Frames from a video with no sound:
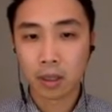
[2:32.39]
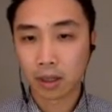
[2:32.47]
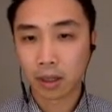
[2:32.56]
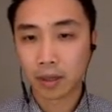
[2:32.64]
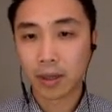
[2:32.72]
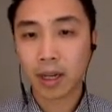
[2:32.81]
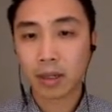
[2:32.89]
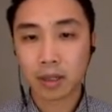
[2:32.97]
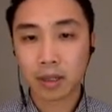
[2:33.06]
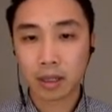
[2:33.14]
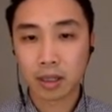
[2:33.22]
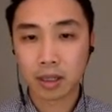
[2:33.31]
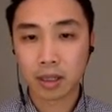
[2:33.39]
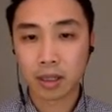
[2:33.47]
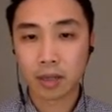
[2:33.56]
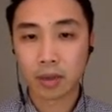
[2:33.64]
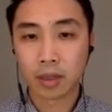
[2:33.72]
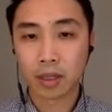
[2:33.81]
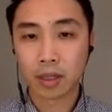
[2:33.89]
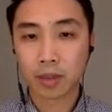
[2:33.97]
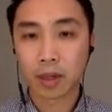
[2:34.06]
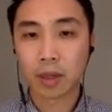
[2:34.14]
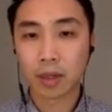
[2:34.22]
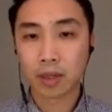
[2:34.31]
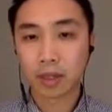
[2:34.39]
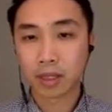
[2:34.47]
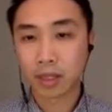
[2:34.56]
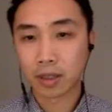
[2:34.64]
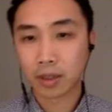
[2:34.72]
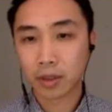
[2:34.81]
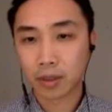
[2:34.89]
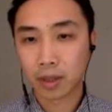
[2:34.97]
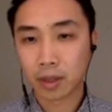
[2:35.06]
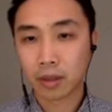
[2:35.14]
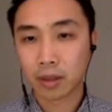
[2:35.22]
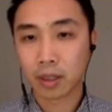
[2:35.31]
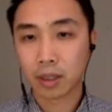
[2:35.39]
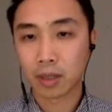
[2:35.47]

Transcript: Looking around, you can see where it does well, where it doesn't do as well,